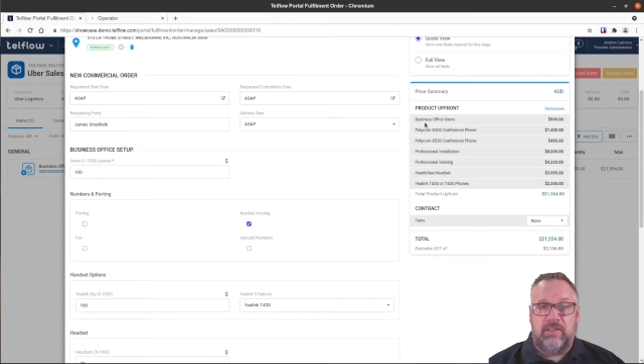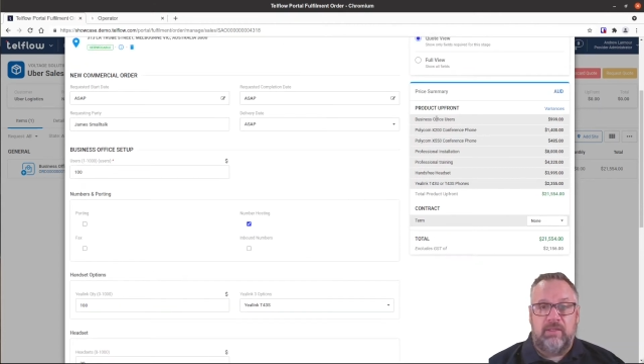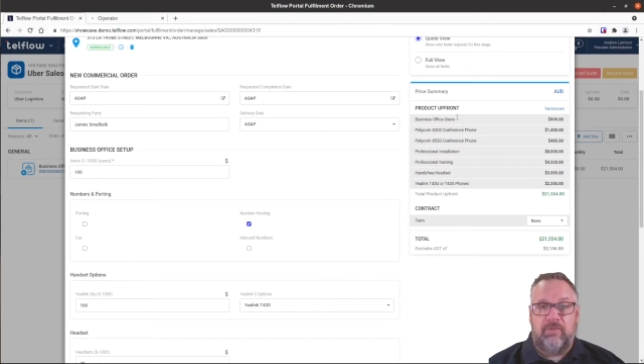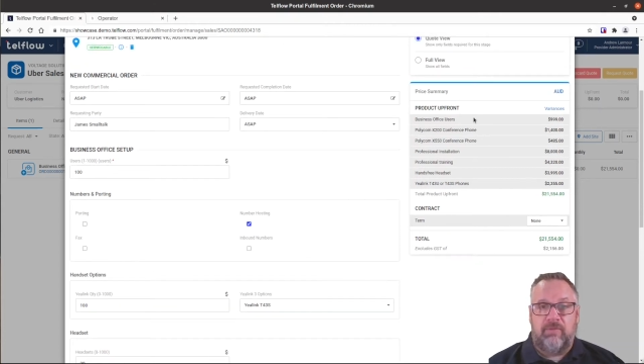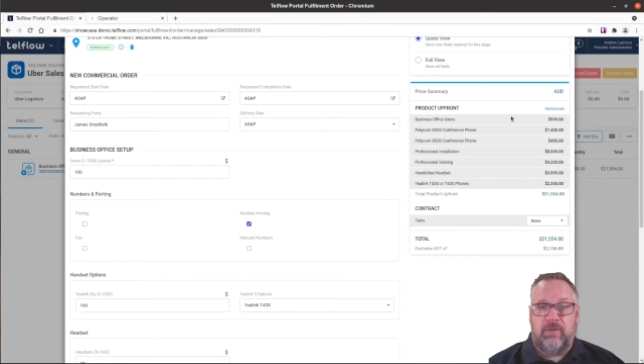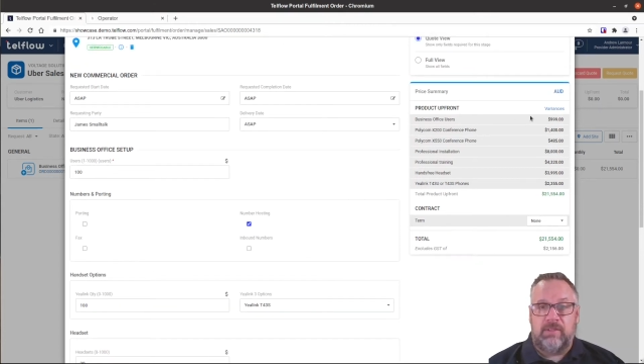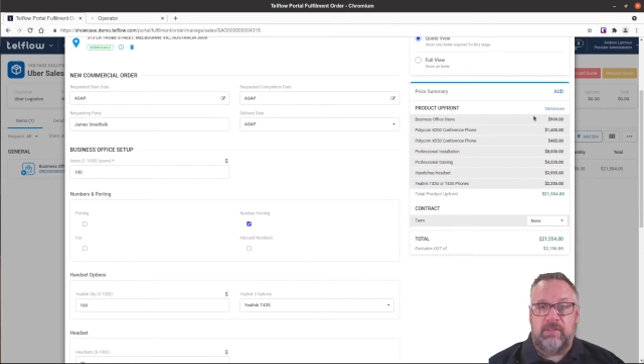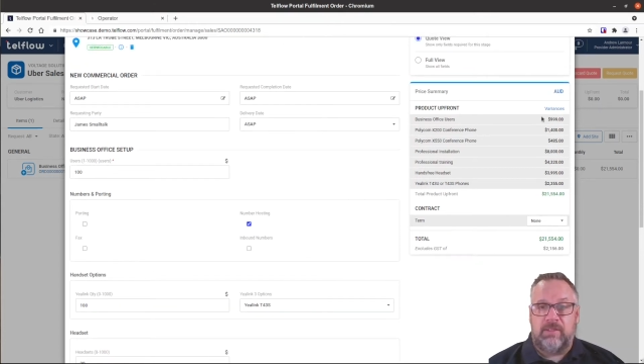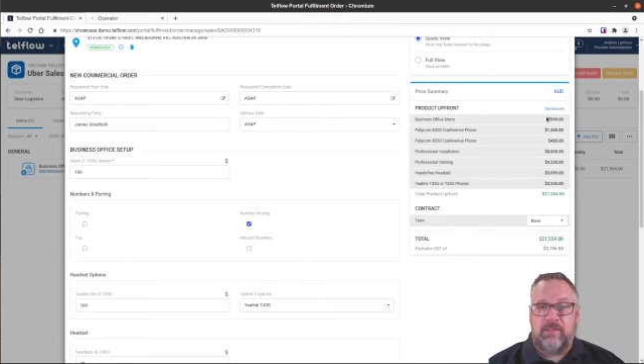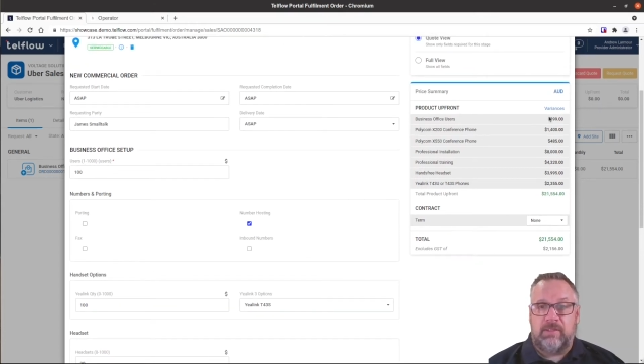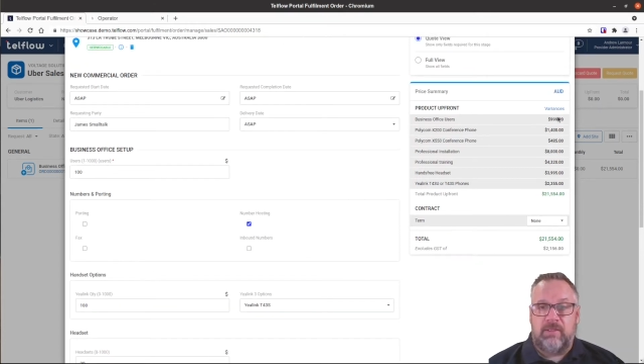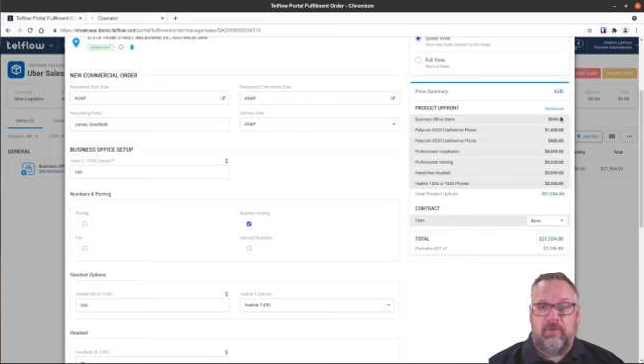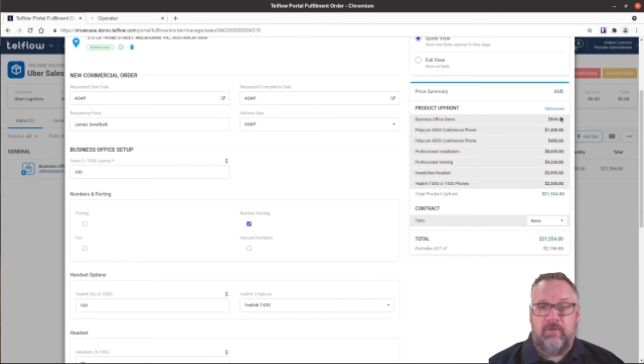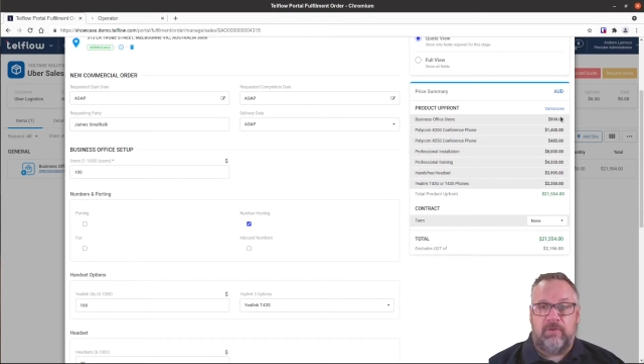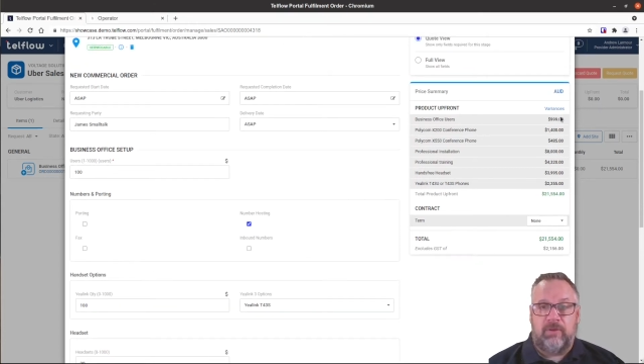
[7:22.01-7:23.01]
for instance,
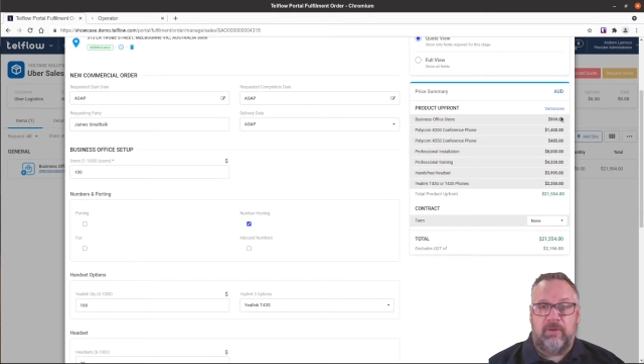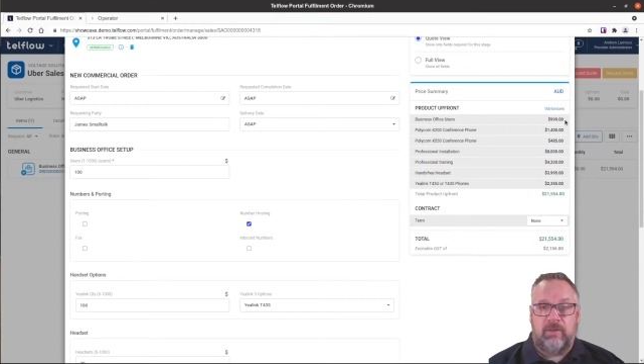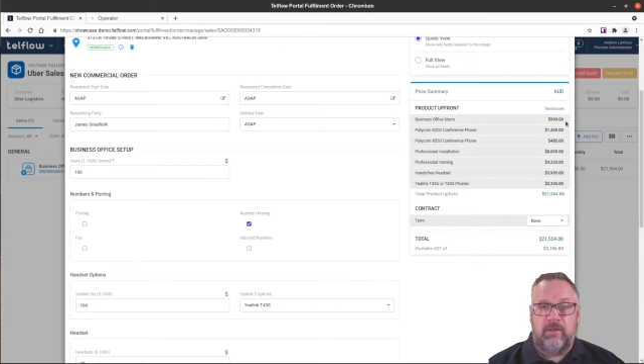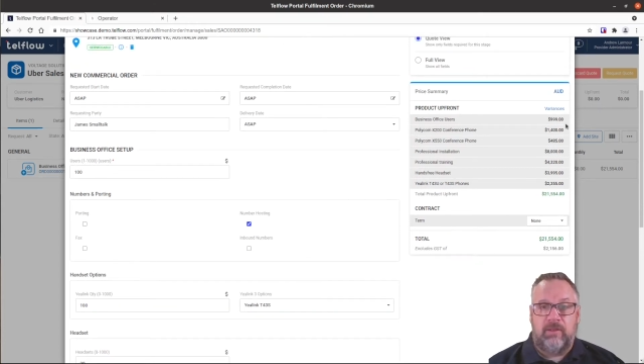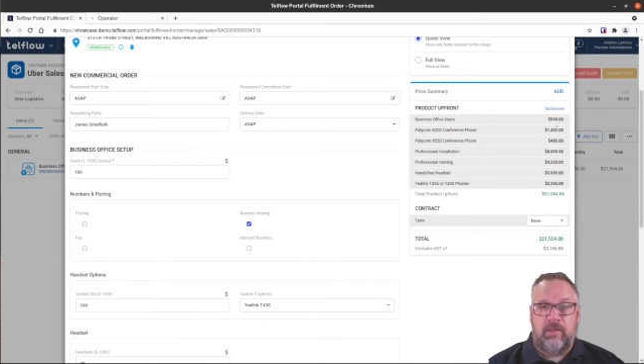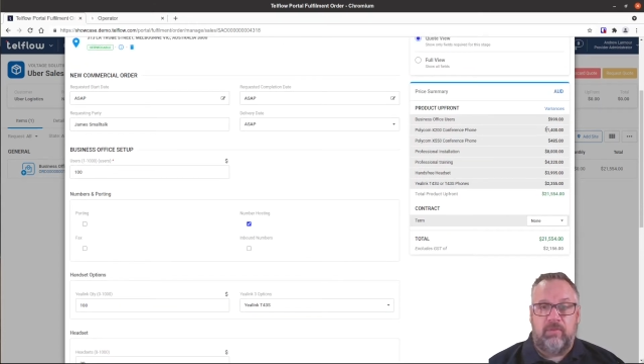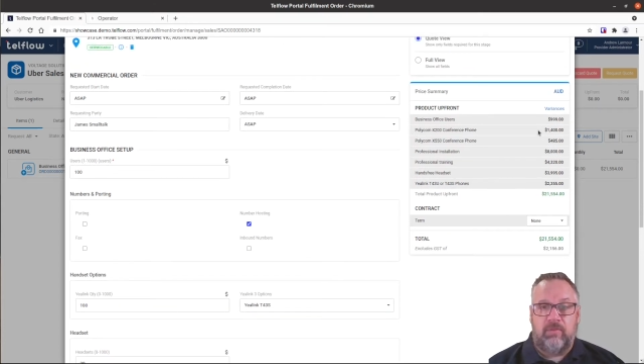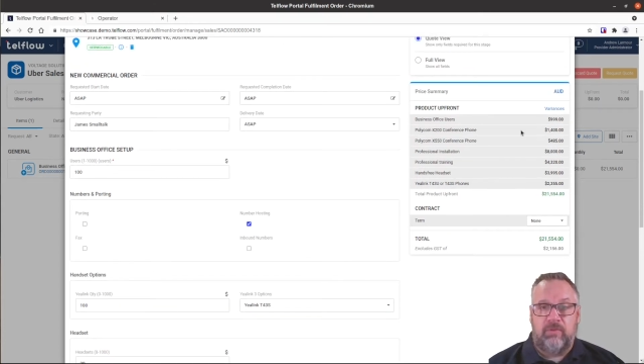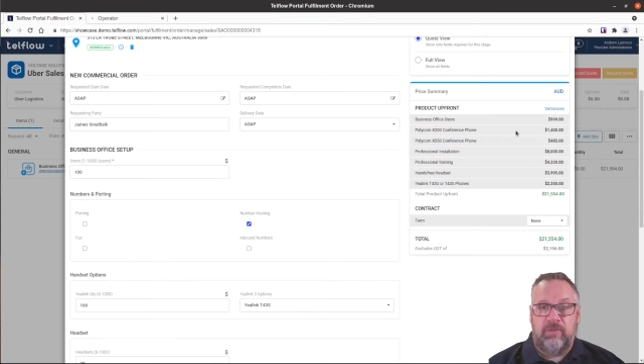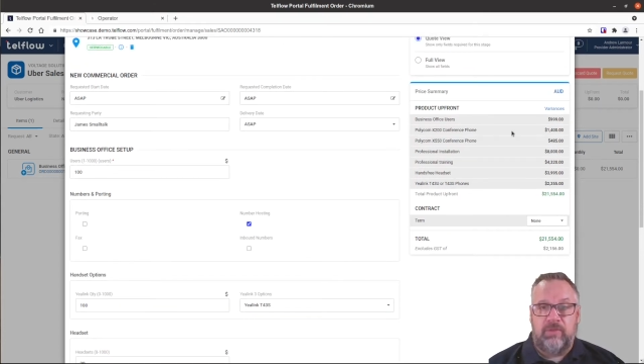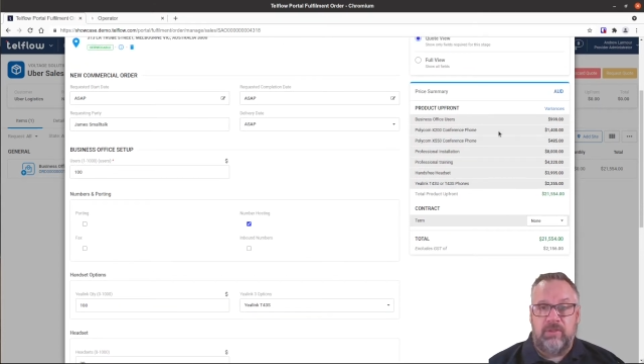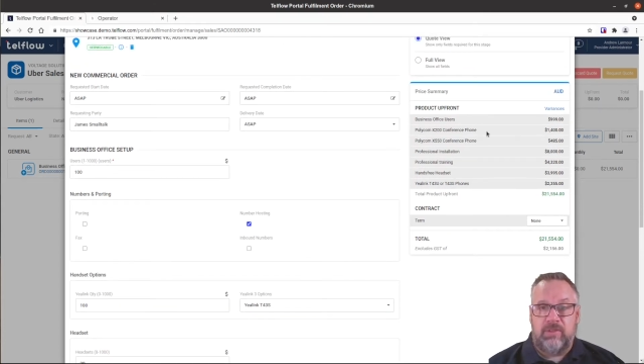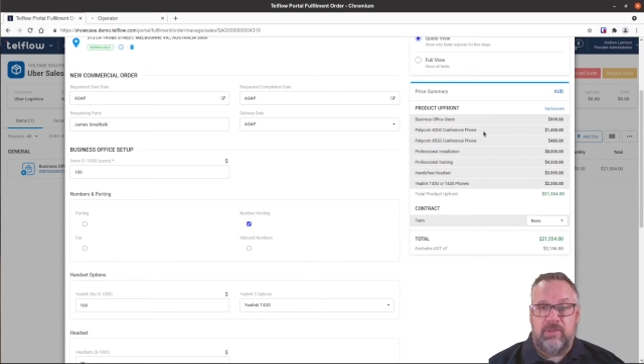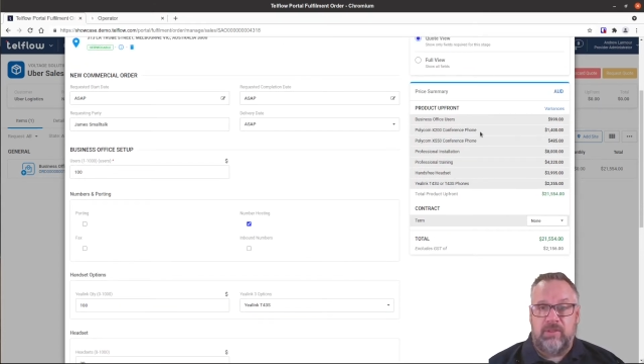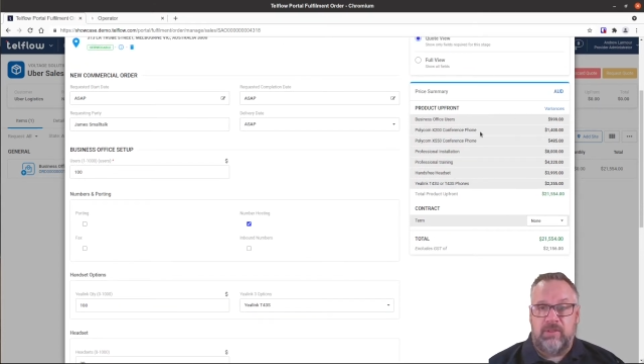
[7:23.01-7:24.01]
that we've got the number of
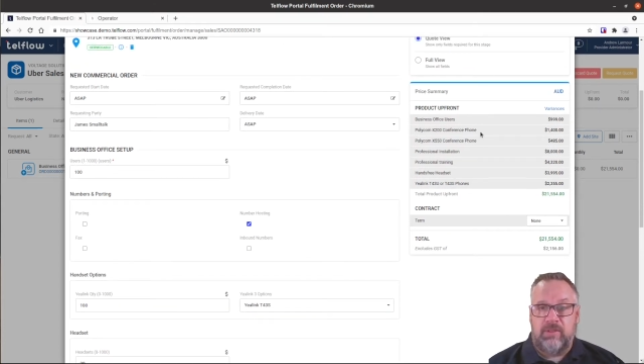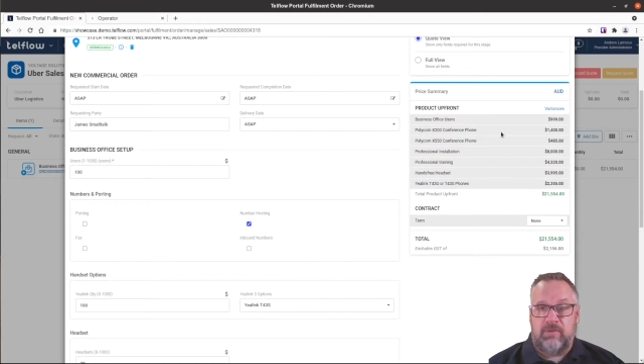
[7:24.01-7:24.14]
users,